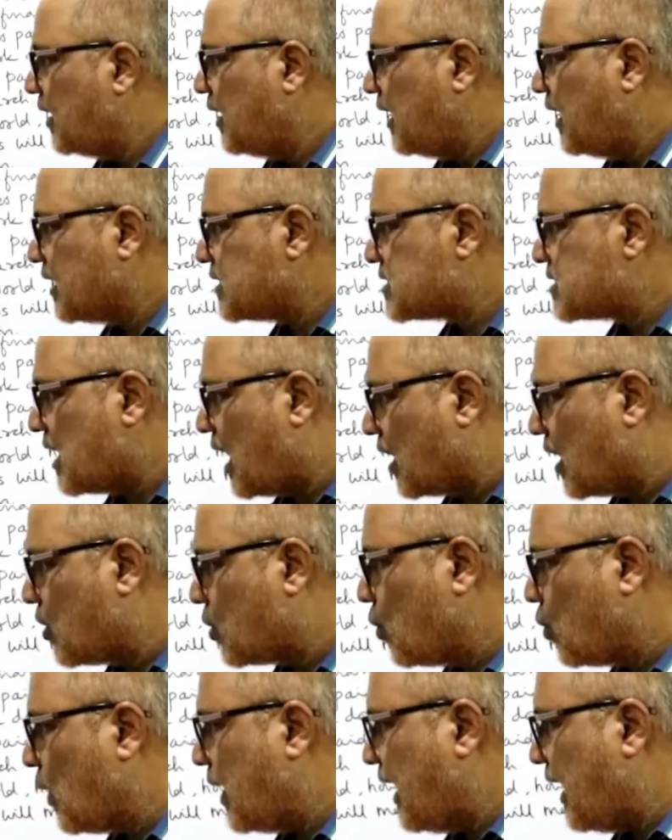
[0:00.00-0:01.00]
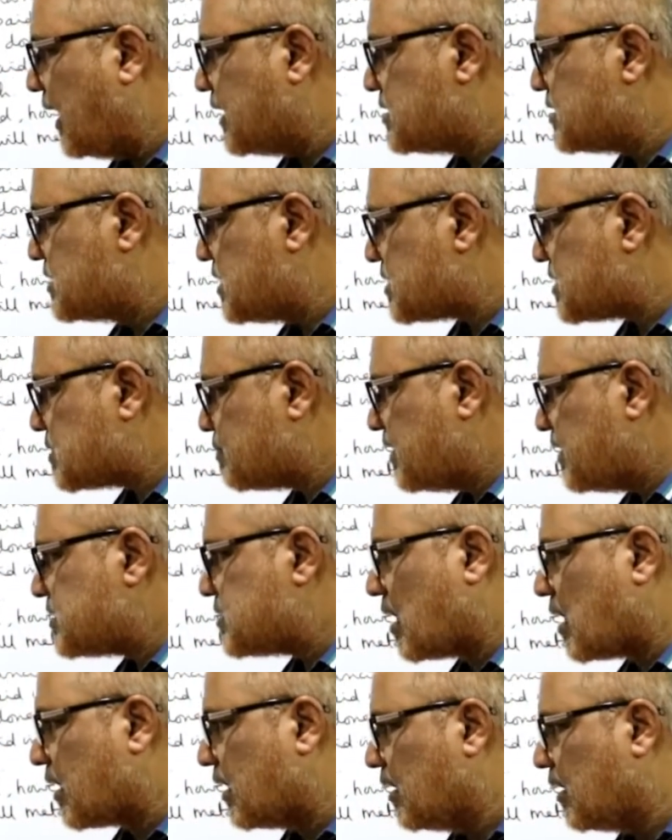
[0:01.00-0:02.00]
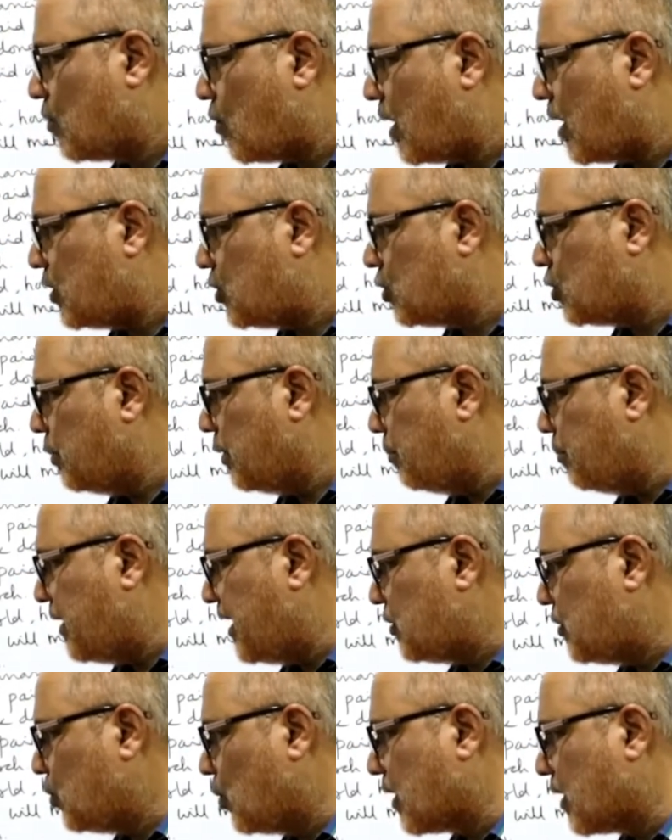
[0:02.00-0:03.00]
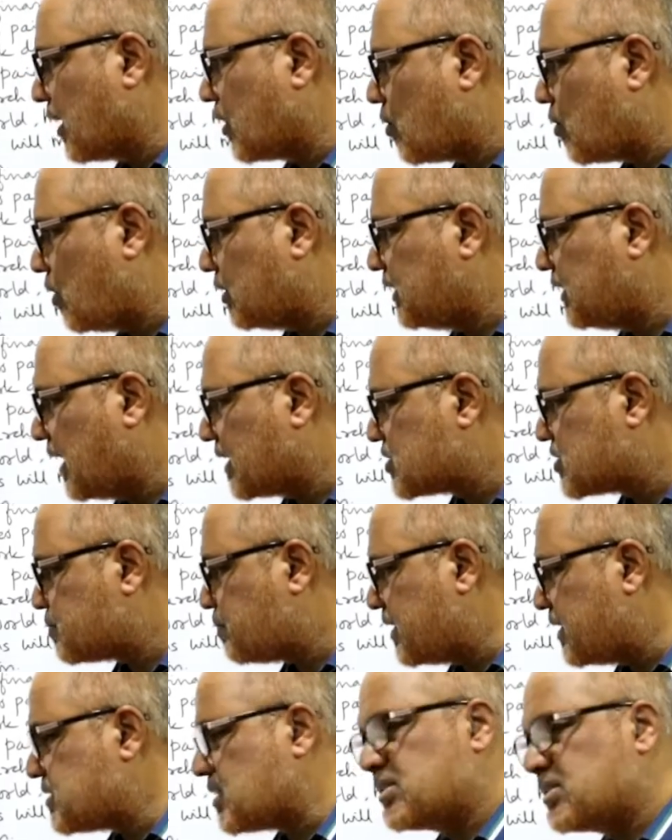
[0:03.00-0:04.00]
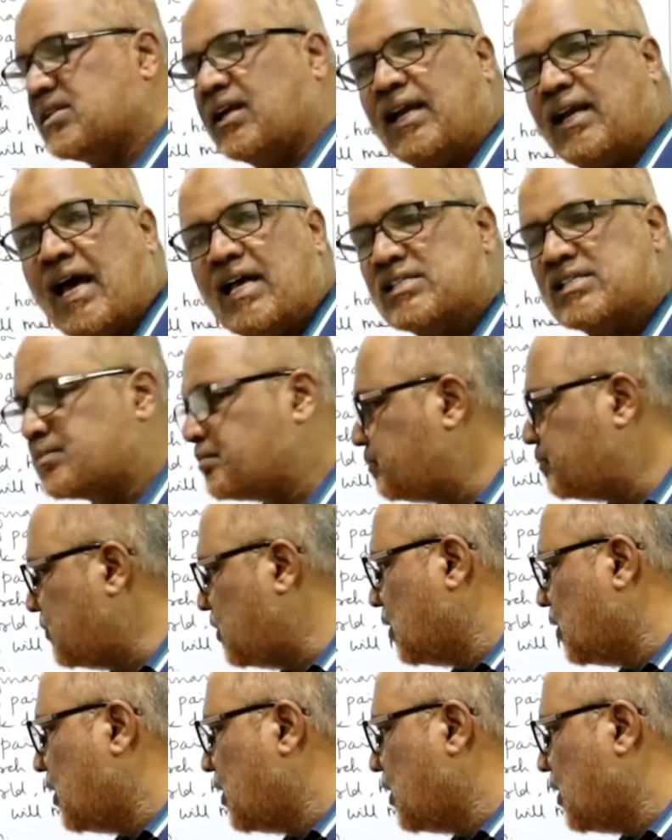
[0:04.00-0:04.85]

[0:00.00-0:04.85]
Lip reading: Next, accrual adjustments are required to be made to record the expenses that has